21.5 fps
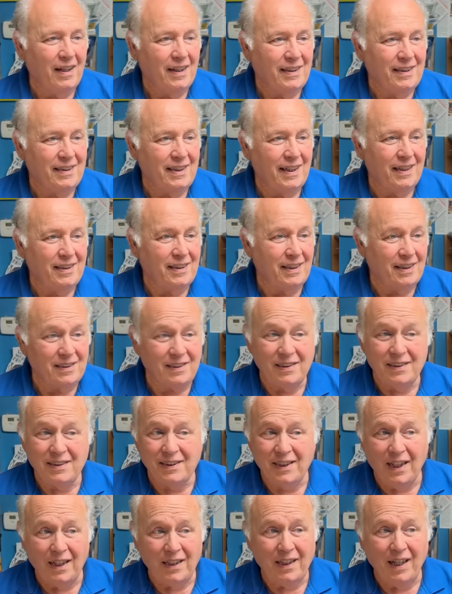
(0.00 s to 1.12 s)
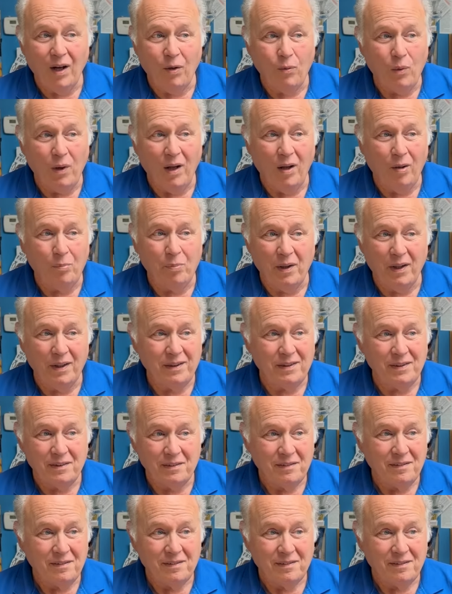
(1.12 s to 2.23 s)
that doesn't sell that well, but
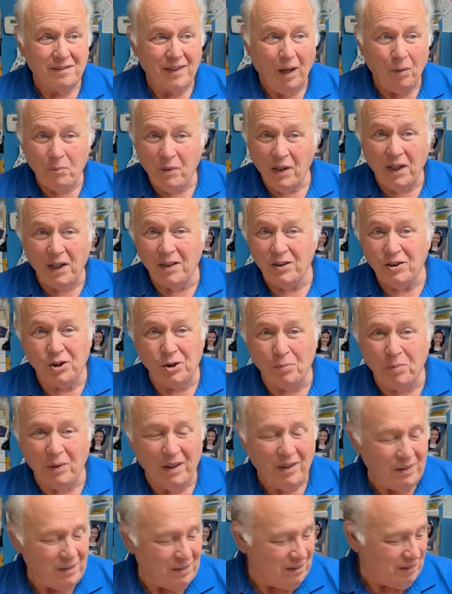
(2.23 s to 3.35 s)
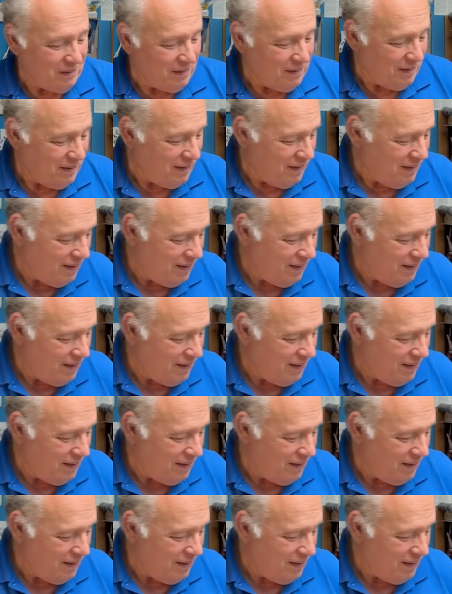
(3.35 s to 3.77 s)
I'm negotiable. Yeah.